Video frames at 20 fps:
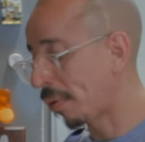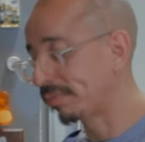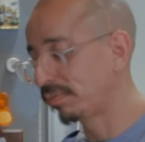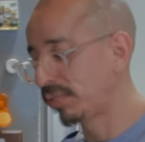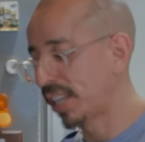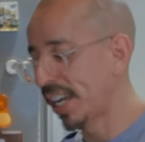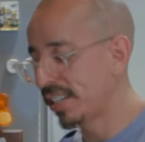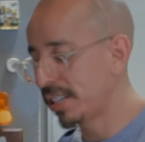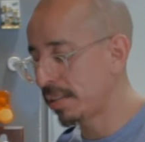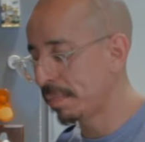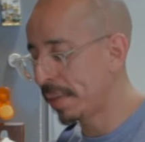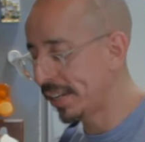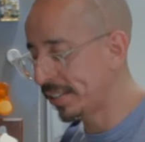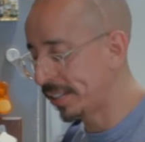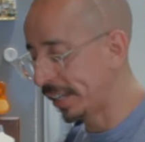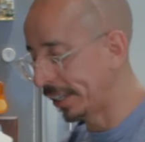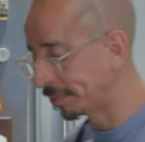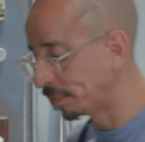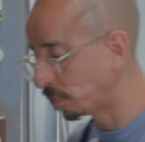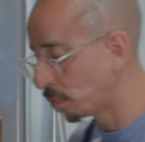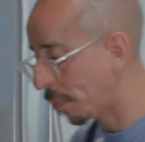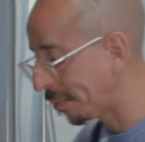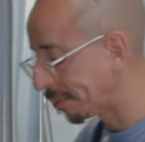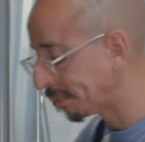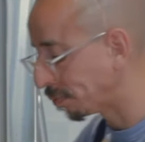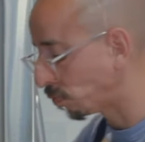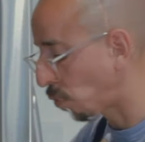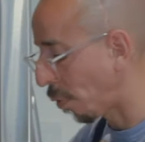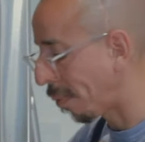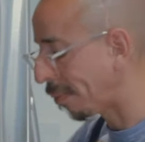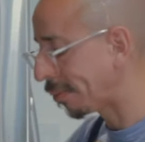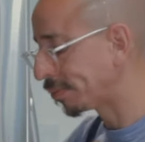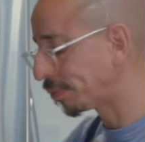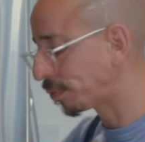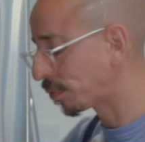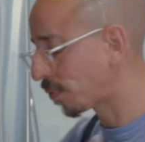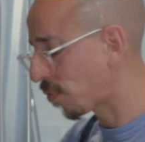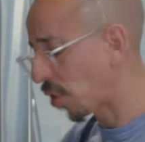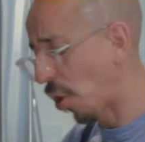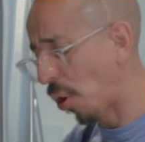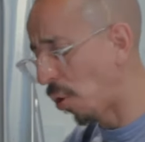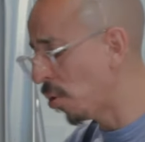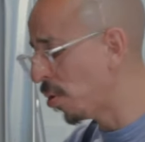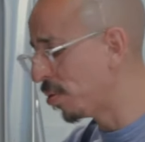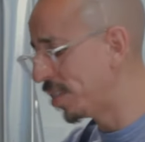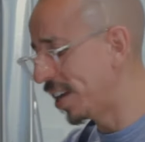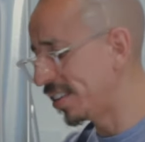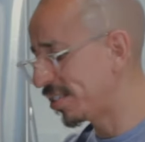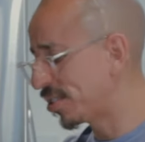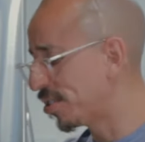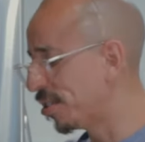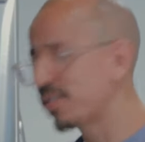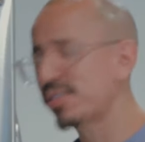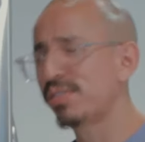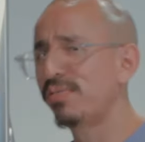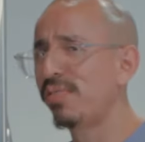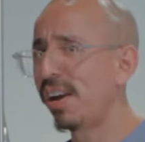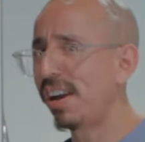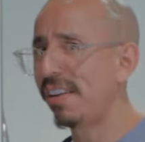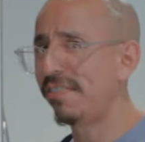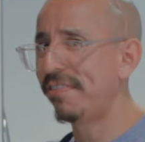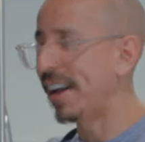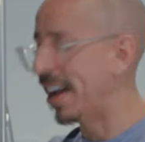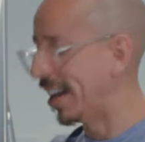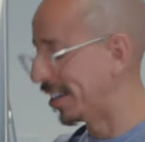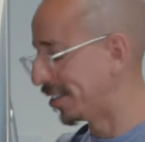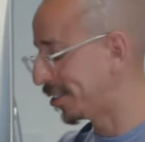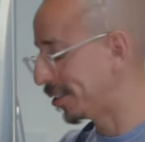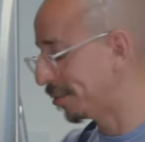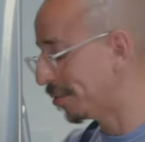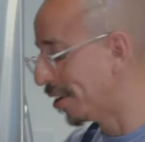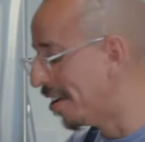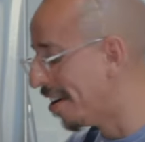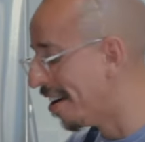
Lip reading: Tastes amazing. Ooh, that cooks very fast.